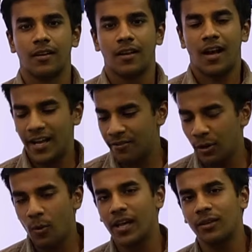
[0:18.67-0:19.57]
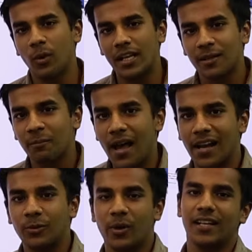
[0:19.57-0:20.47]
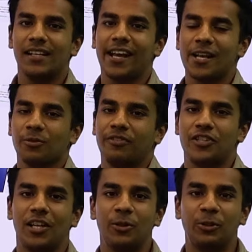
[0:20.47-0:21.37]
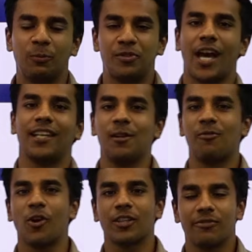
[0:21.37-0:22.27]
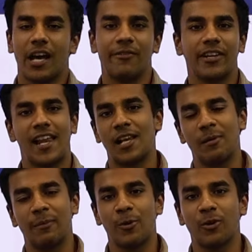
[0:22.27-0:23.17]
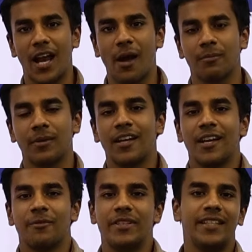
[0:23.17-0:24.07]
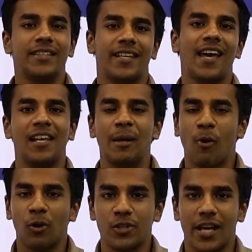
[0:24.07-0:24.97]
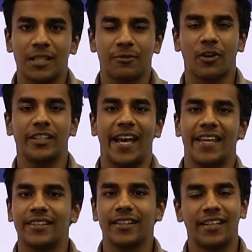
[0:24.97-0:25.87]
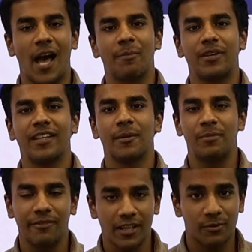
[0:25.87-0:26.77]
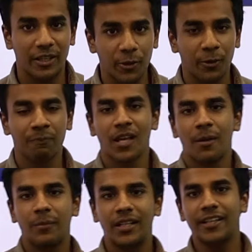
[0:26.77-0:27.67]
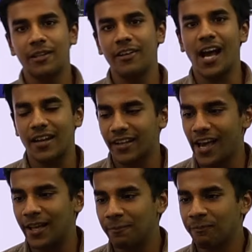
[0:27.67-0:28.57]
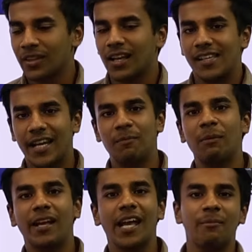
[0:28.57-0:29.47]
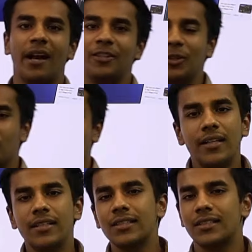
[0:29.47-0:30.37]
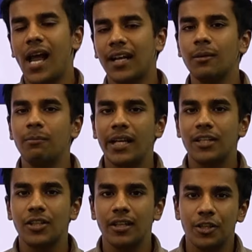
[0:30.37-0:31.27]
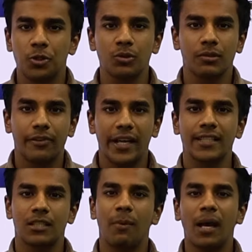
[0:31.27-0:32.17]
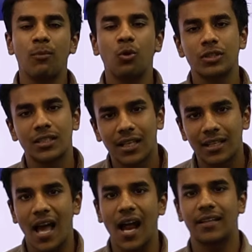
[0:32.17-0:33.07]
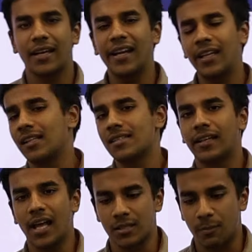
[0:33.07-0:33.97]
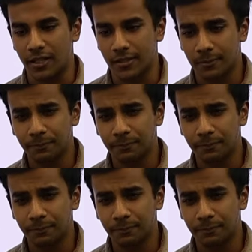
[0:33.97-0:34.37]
Hi everyone, welcome back to NLTI's official YouTube channel for the 5-year LLB program. We sincerely apologize for the error that happened in the previous video, but here we are again. Let me begin by introducing understand the major issues faced by most CLAT and NLSAT aspirants.